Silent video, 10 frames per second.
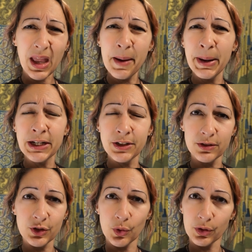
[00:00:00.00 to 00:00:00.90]

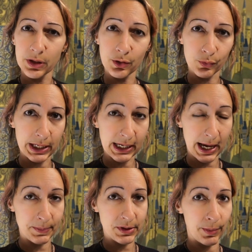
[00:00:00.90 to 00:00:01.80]
might do a little
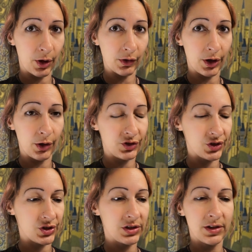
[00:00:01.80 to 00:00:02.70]
recap tomorrow,
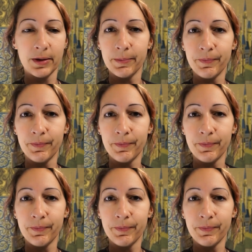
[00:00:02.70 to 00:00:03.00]
just